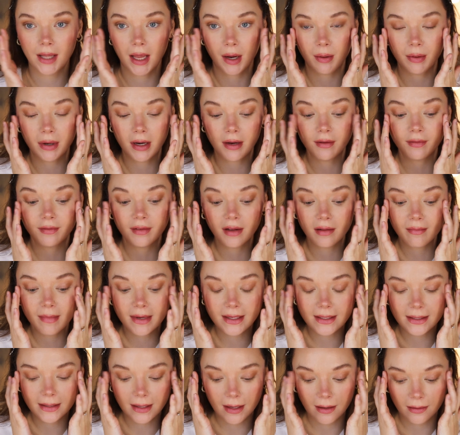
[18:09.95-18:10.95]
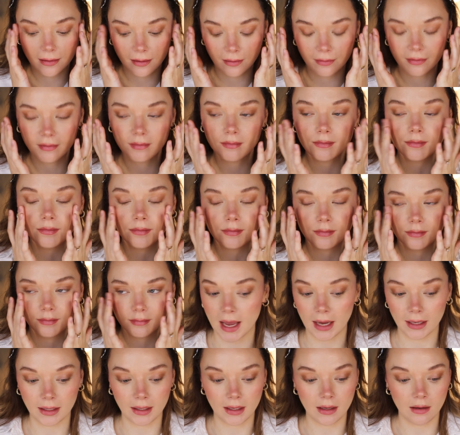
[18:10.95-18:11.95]
Like, when I feel my skin, it feels
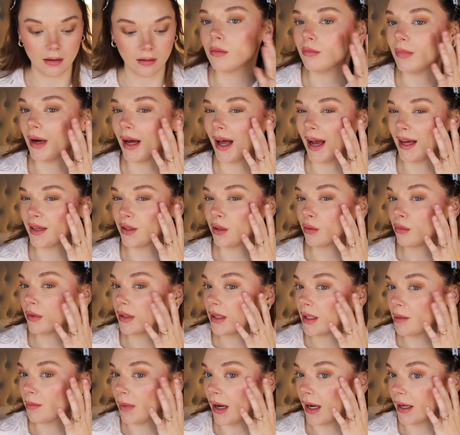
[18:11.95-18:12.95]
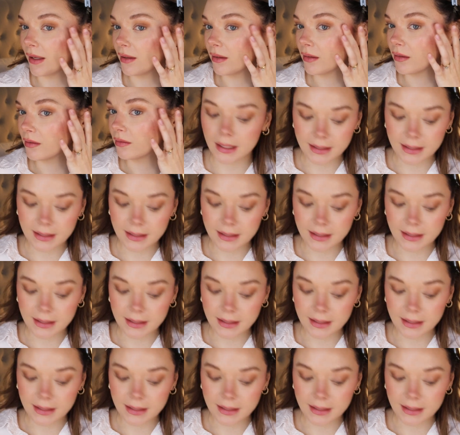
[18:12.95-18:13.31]
tacky, but I don't really mind.